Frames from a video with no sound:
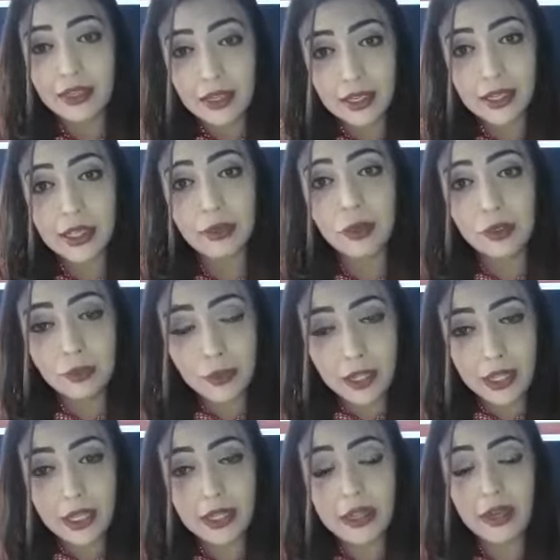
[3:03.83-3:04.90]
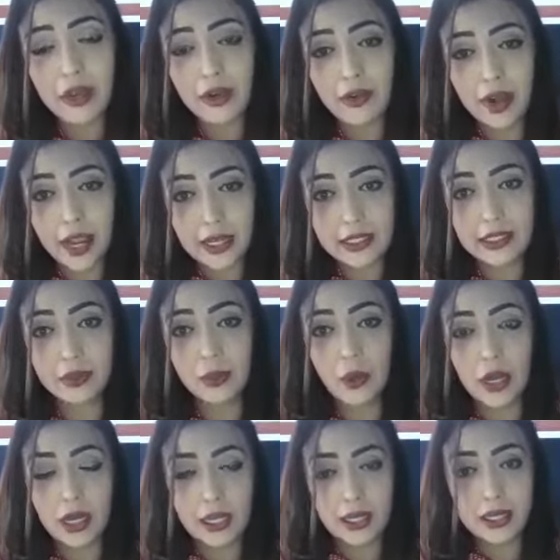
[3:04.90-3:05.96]
think it would be the correct
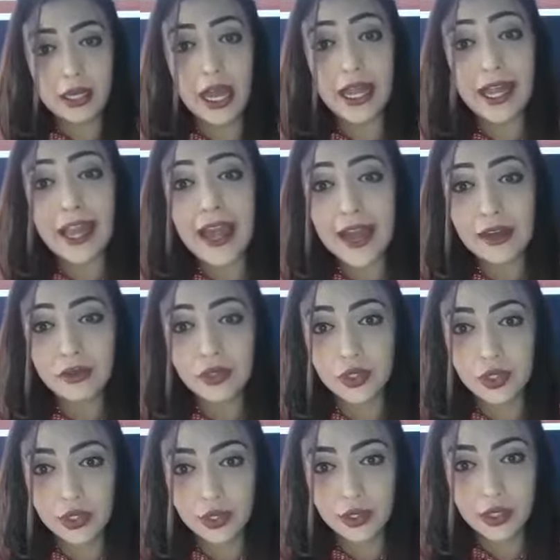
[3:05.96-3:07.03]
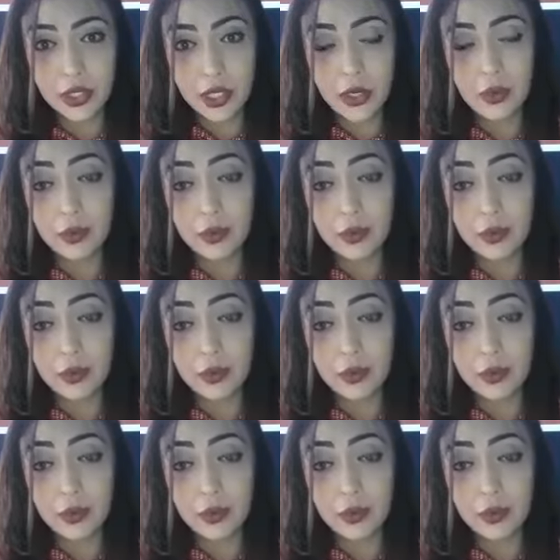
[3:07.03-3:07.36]
one, a council,